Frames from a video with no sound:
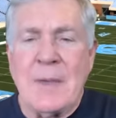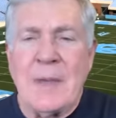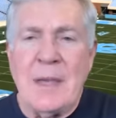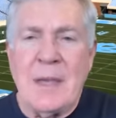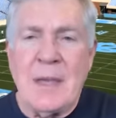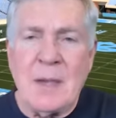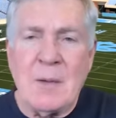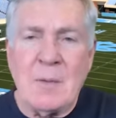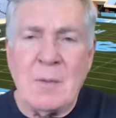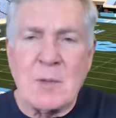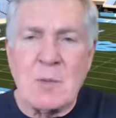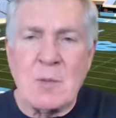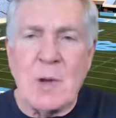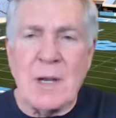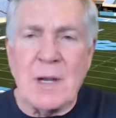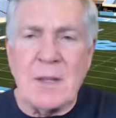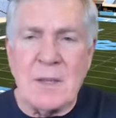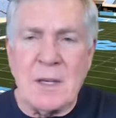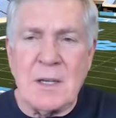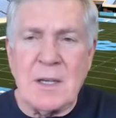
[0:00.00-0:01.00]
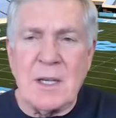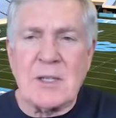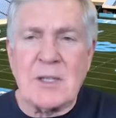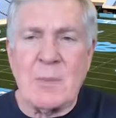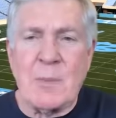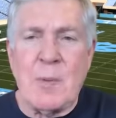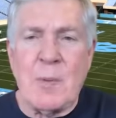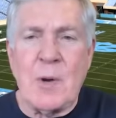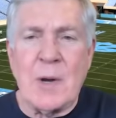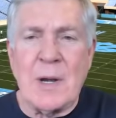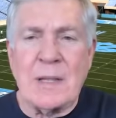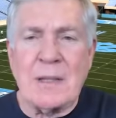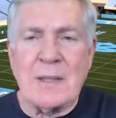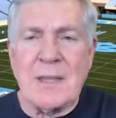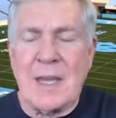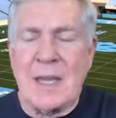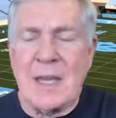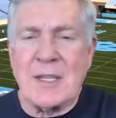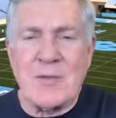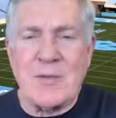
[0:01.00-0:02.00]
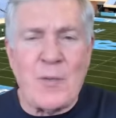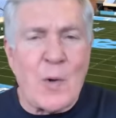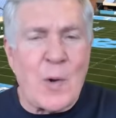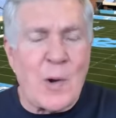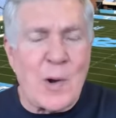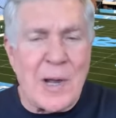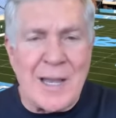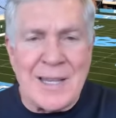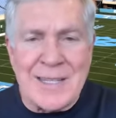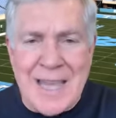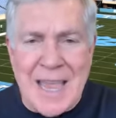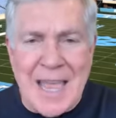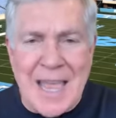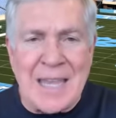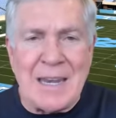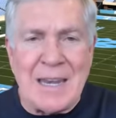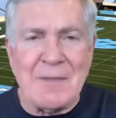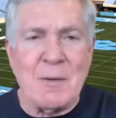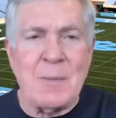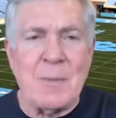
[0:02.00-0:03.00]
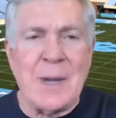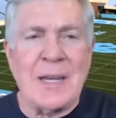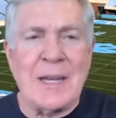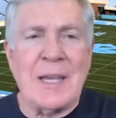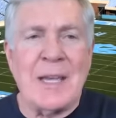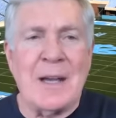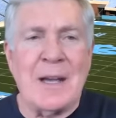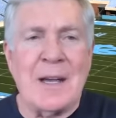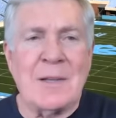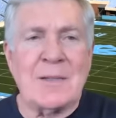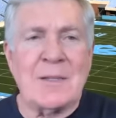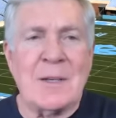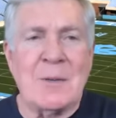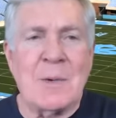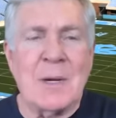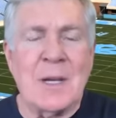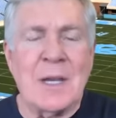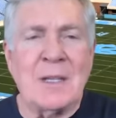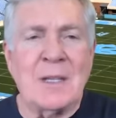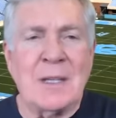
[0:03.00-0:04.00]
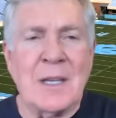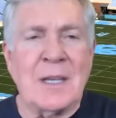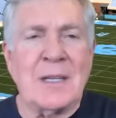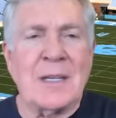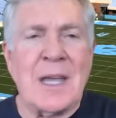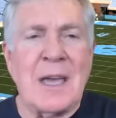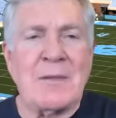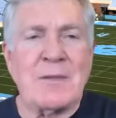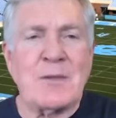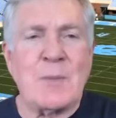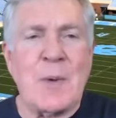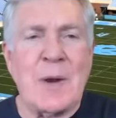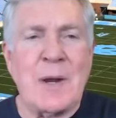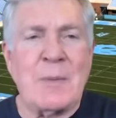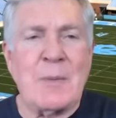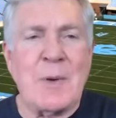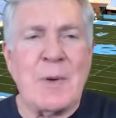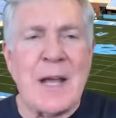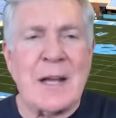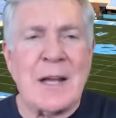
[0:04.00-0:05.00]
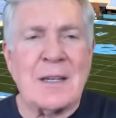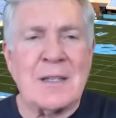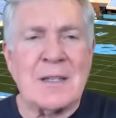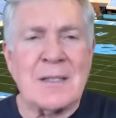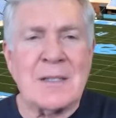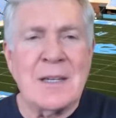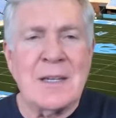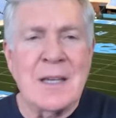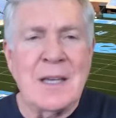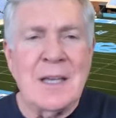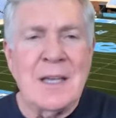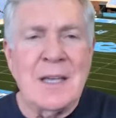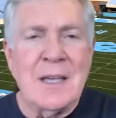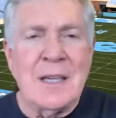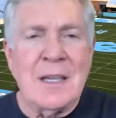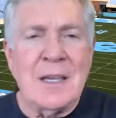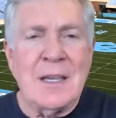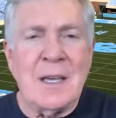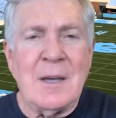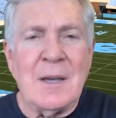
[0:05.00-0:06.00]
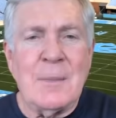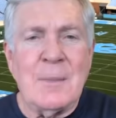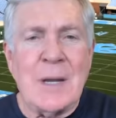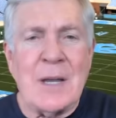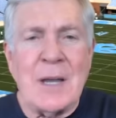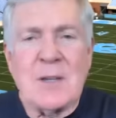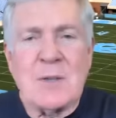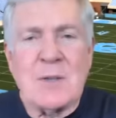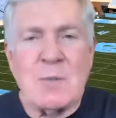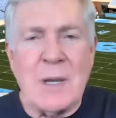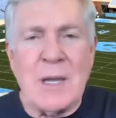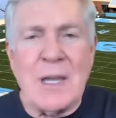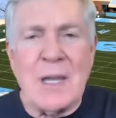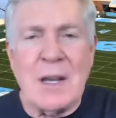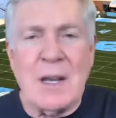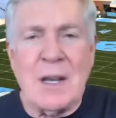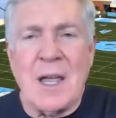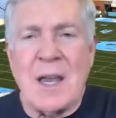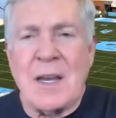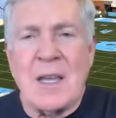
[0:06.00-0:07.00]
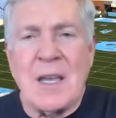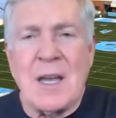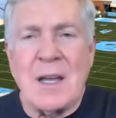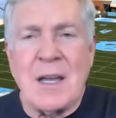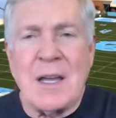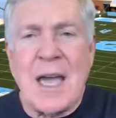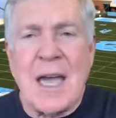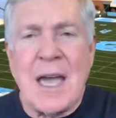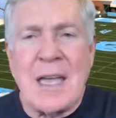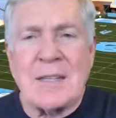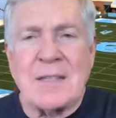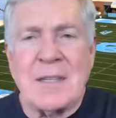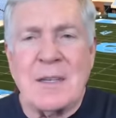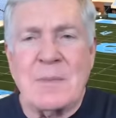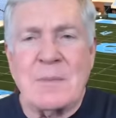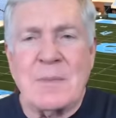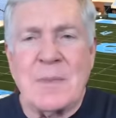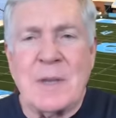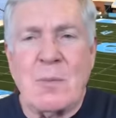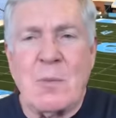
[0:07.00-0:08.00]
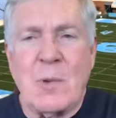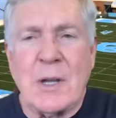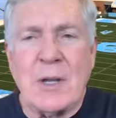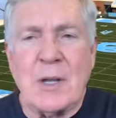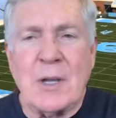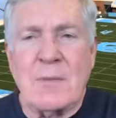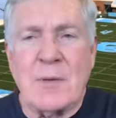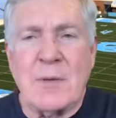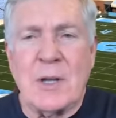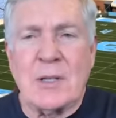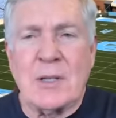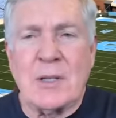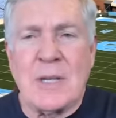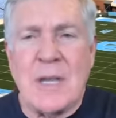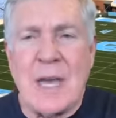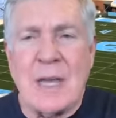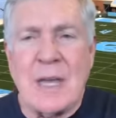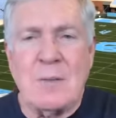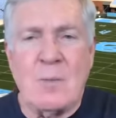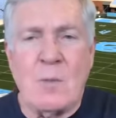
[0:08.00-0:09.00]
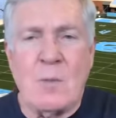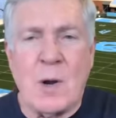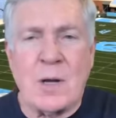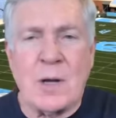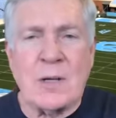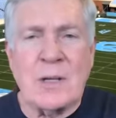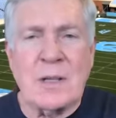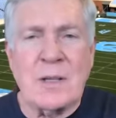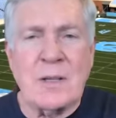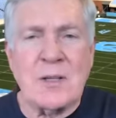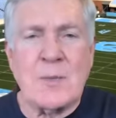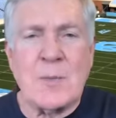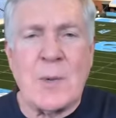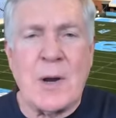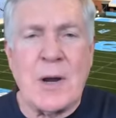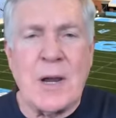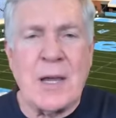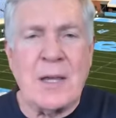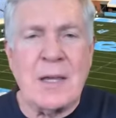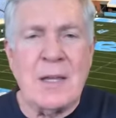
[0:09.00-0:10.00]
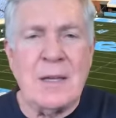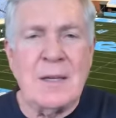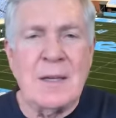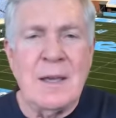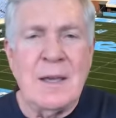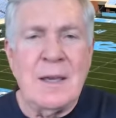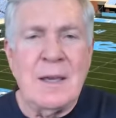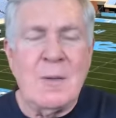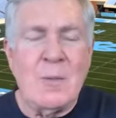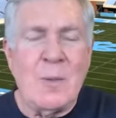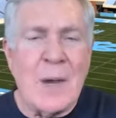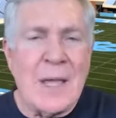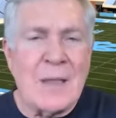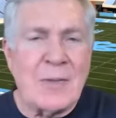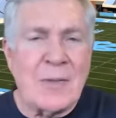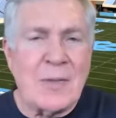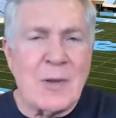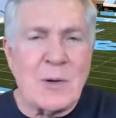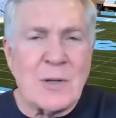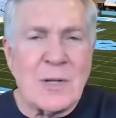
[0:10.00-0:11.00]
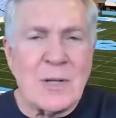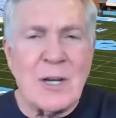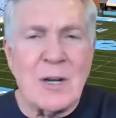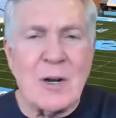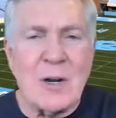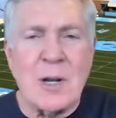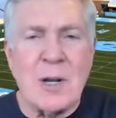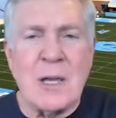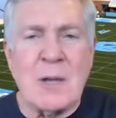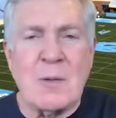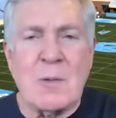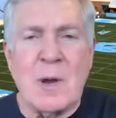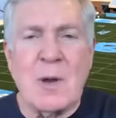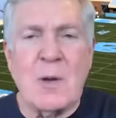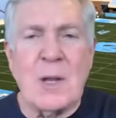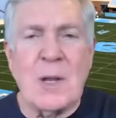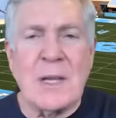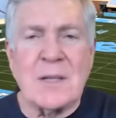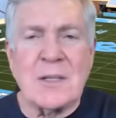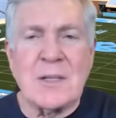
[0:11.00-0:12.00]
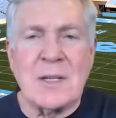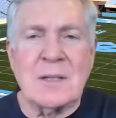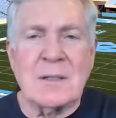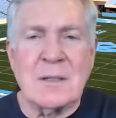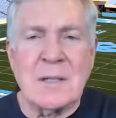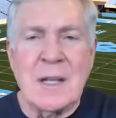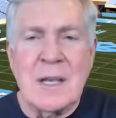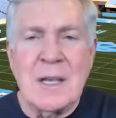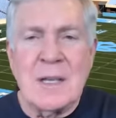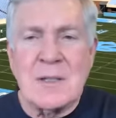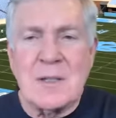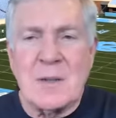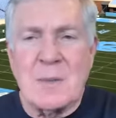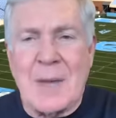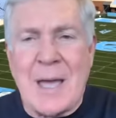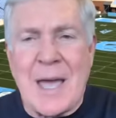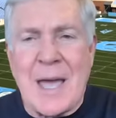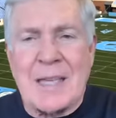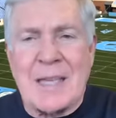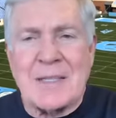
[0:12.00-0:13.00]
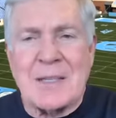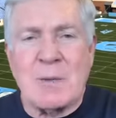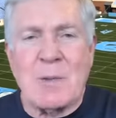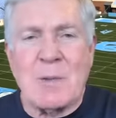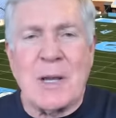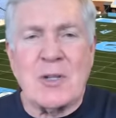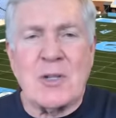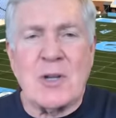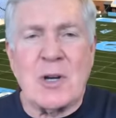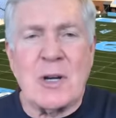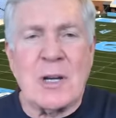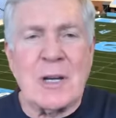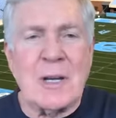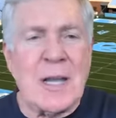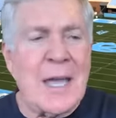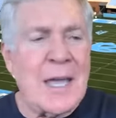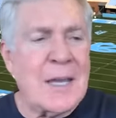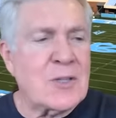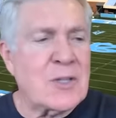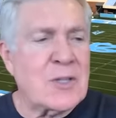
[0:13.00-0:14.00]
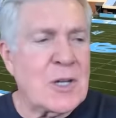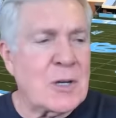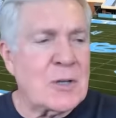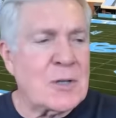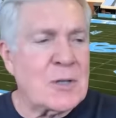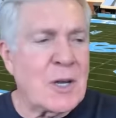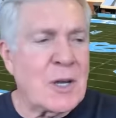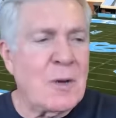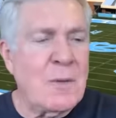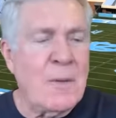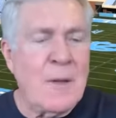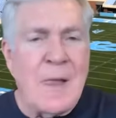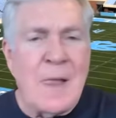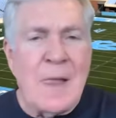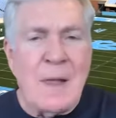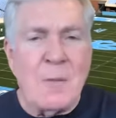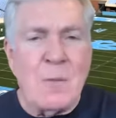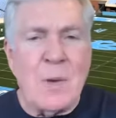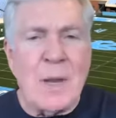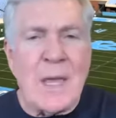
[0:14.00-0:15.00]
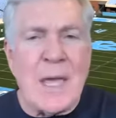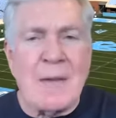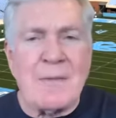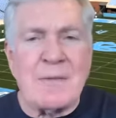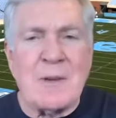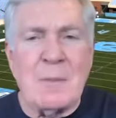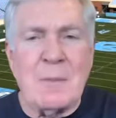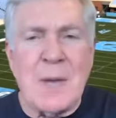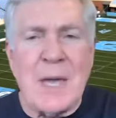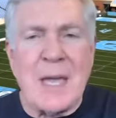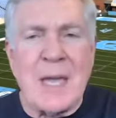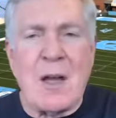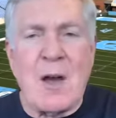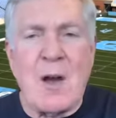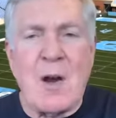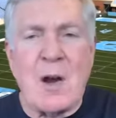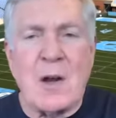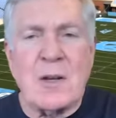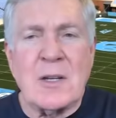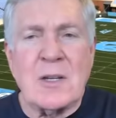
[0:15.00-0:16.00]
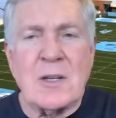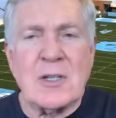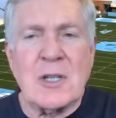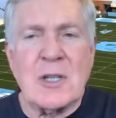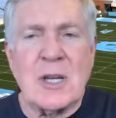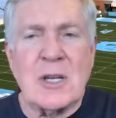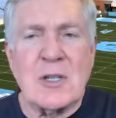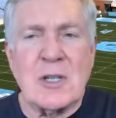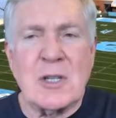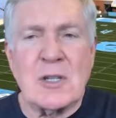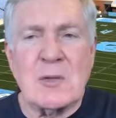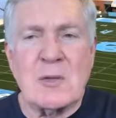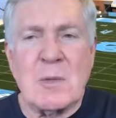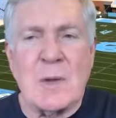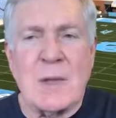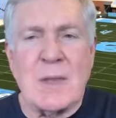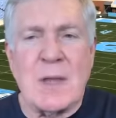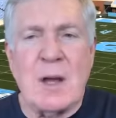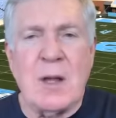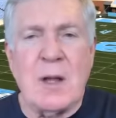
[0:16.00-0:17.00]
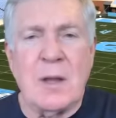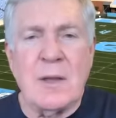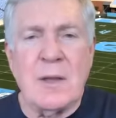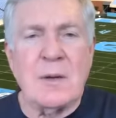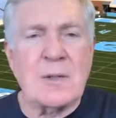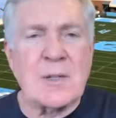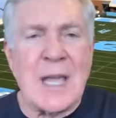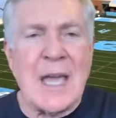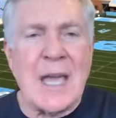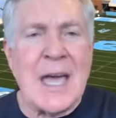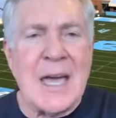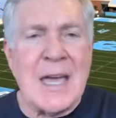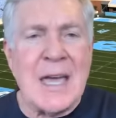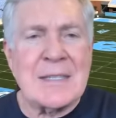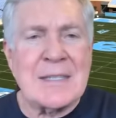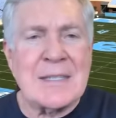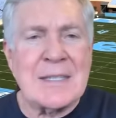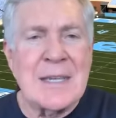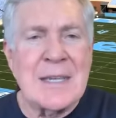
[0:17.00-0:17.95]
It was one of the disappointing things for us and everybody else that we didn't get to have spring practice uh, because we had a lot of young guys that, that we could have looked at and worked in the spring. And we had 13 early enrollees and some guys that redshirted last year. So we have to make hard decisions with all those guys